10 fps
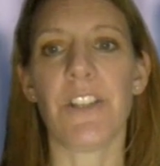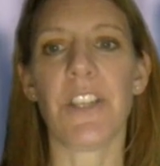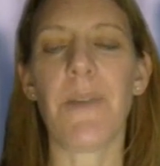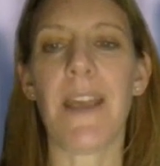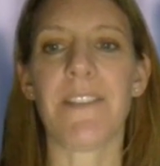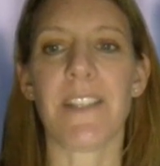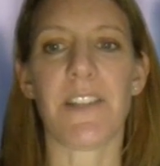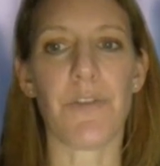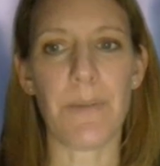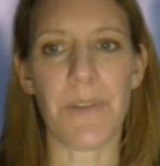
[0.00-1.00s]
Do you have a
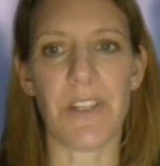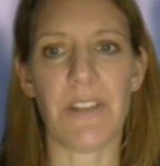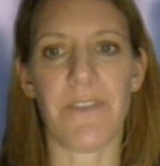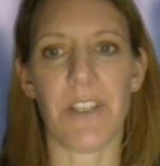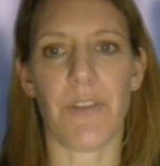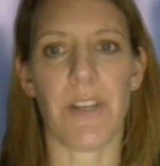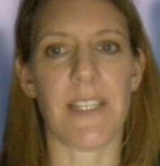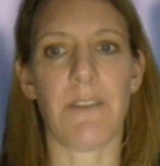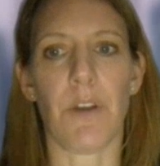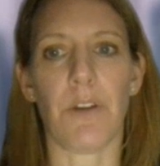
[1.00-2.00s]
description of the
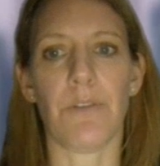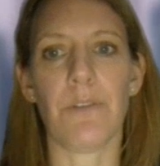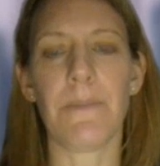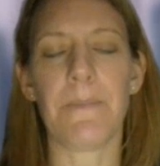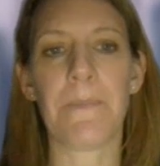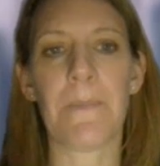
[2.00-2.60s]
trustee role?